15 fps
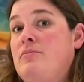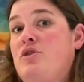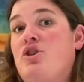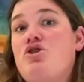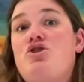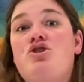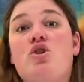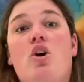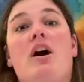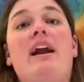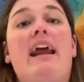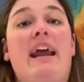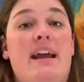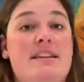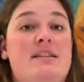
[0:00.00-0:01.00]
The
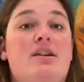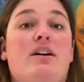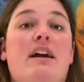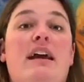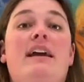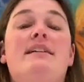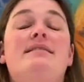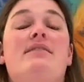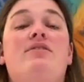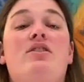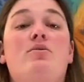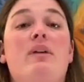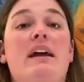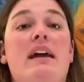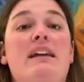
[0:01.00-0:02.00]
short answer is if
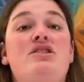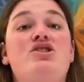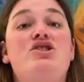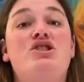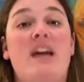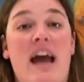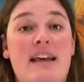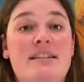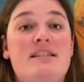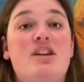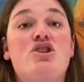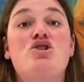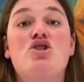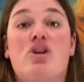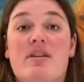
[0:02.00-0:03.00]
you ingest
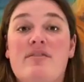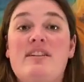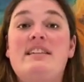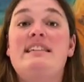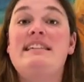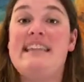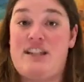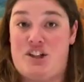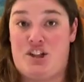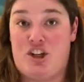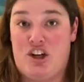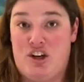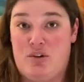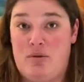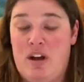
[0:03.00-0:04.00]
nervous
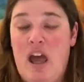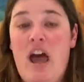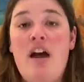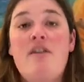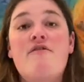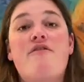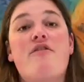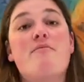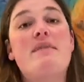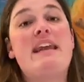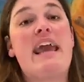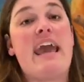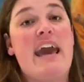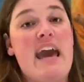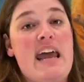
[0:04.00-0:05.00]
tissue from
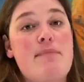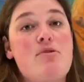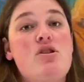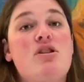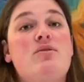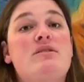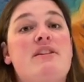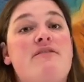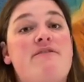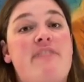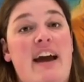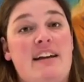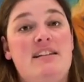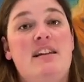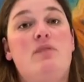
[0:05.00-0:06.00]
an animal who is
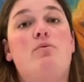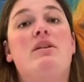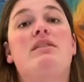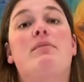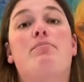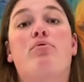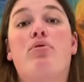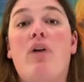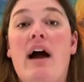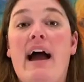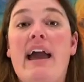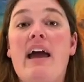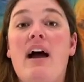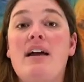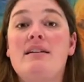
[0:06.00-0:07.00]
affected with the
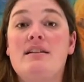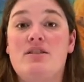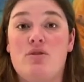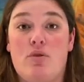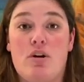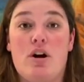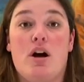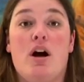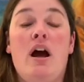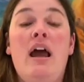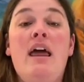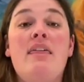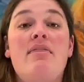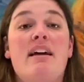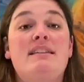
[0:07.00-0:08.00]
prion disorder
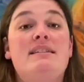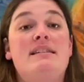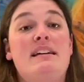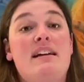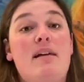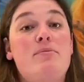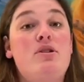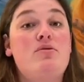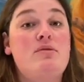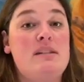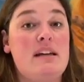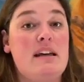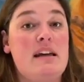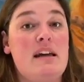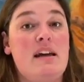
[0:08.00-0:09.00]
that
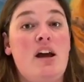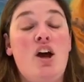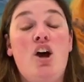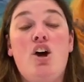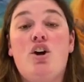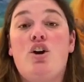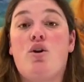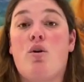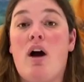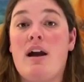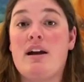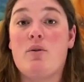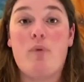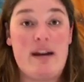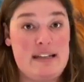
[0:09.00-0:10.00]
CWD,
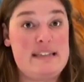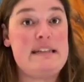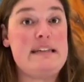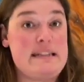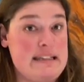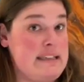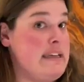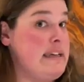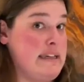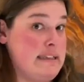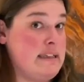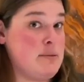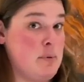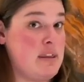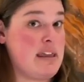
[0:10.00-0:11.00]
chronic wasting disease
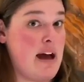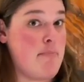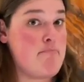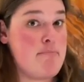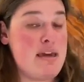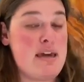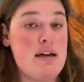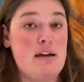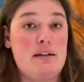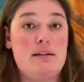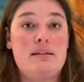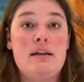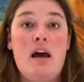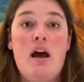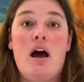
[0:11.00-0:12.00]
is what that
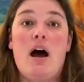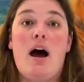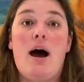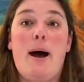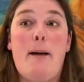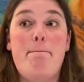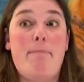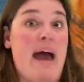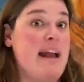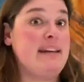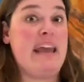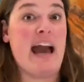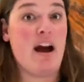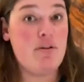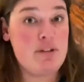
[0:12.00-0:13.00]
means, mad
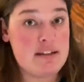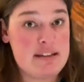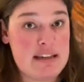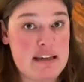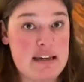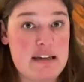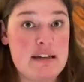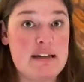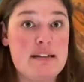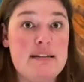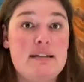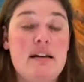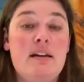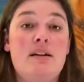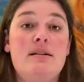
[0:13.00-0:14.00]
cow
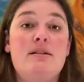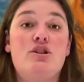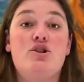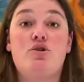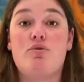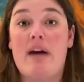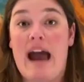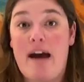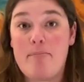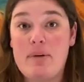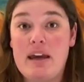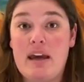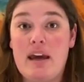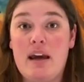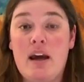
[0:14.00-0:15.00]
disease,
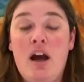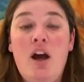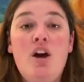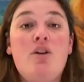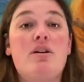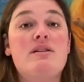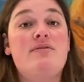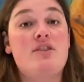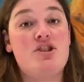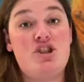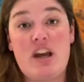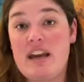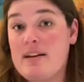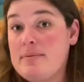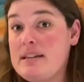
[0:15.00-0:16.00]
scrappy,
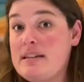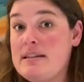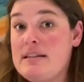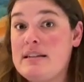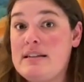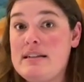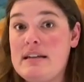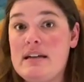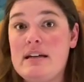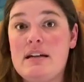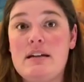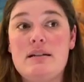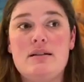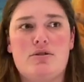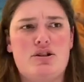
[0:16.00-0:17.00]
Creutzfeldt-Jacobson's
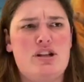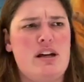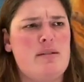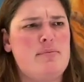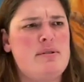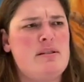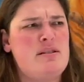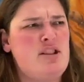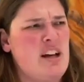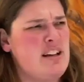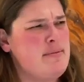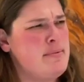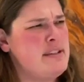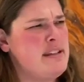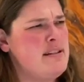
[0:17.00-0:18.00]
disease, or
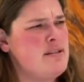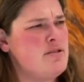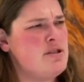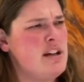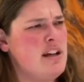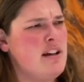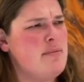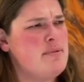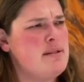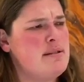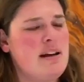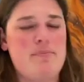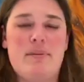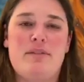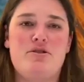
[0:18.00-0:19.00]
Jacobson's,
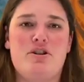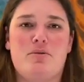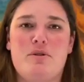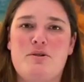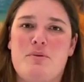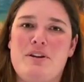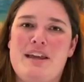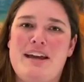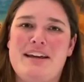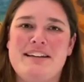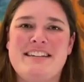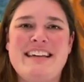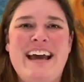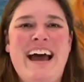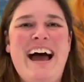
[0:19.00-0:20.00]
I'm not sure which one that
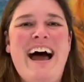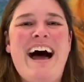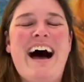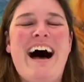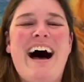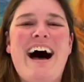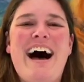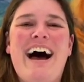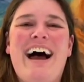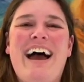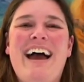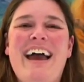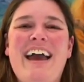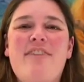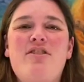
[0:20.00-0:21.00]
is.
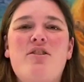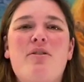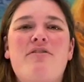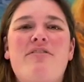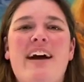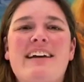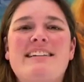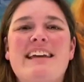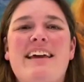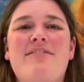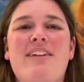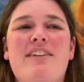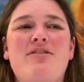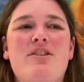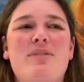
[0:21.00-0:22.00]
If
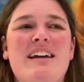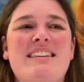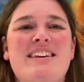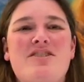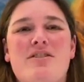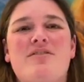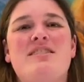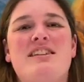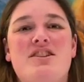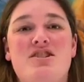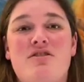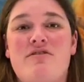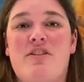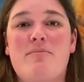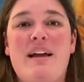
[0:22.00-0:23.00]
you eat the nervous
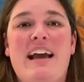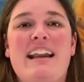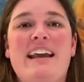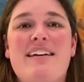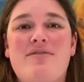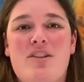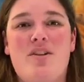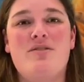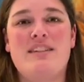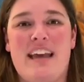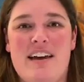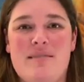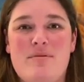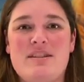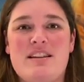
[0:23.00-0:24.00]
tissue from any of those
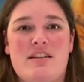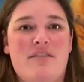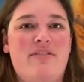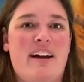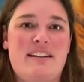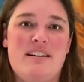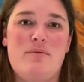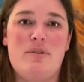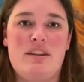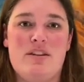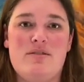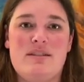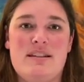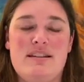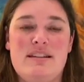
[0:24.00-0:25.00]
animals that are affected with
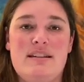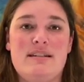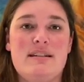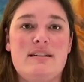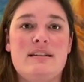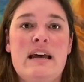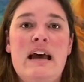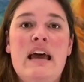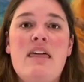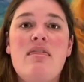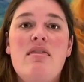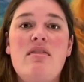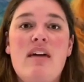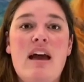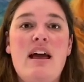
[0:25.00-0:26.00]
those diseases,
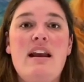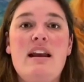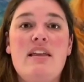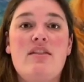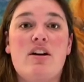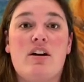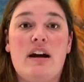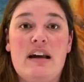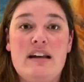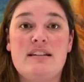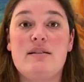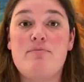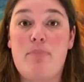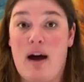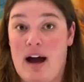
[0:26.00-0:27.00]
then there
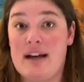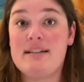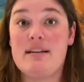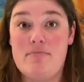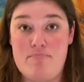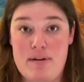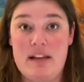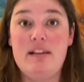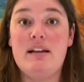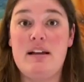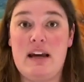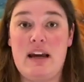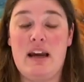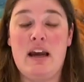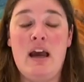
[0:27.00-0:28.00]
is a
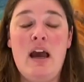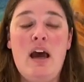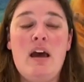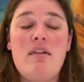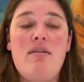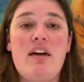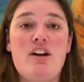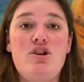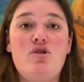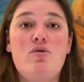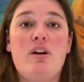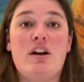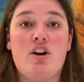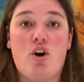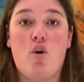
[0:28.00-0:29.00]
possibility that you
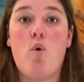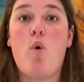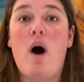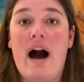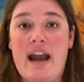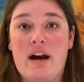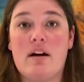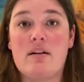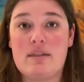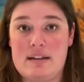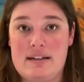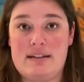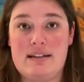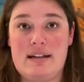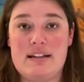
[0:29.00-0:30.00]
can acquire the
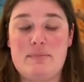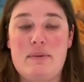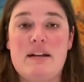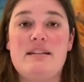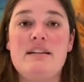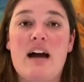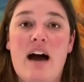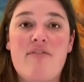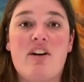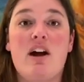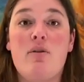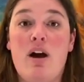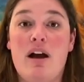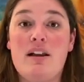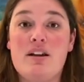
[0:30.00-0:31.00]
disease. But it's not
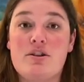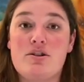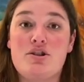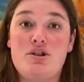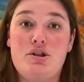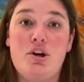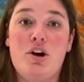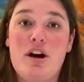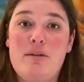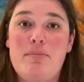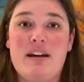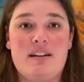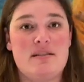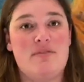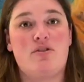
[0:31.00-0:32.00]
very well understood
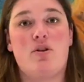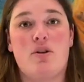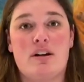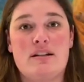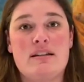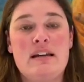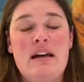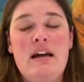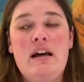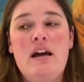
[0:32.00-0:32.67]
because, of course,